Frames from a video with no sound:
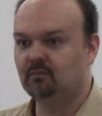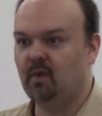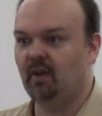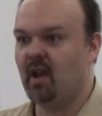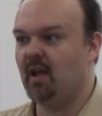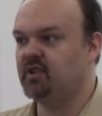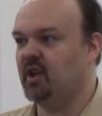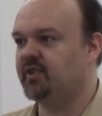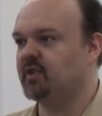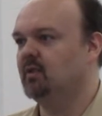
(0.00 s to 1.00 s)
They're not
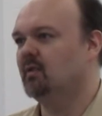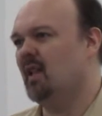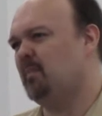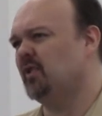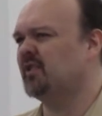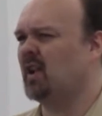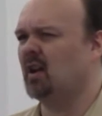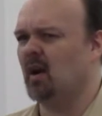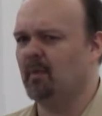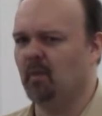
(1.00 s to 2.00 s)
just, well, that person's got a
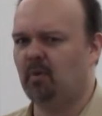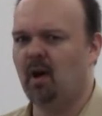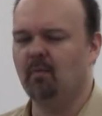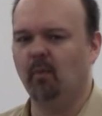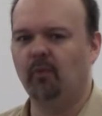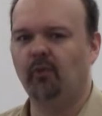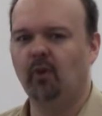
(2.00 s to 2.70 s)
couple of problems.